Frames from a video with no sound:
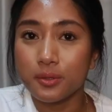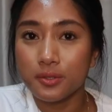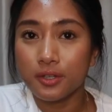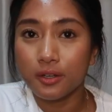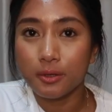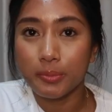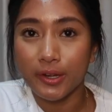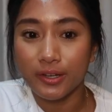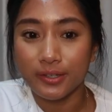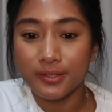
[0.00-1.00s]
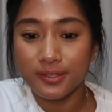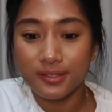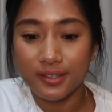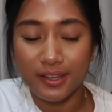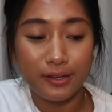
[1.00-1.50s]
those are all the
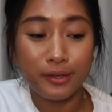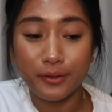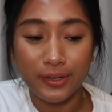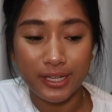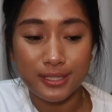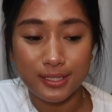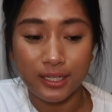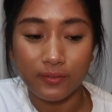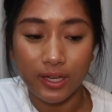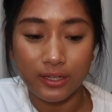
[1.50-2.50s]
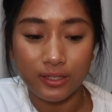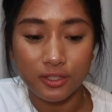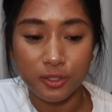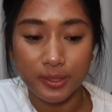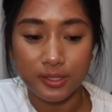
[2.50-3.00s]
products and ingredients that I've added
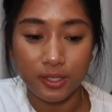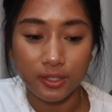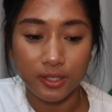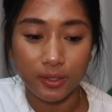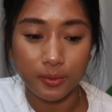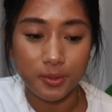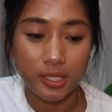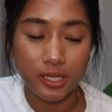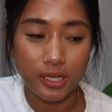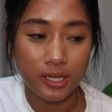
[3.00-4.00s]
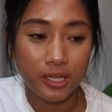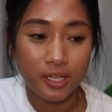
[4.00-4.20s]
into my skincare routine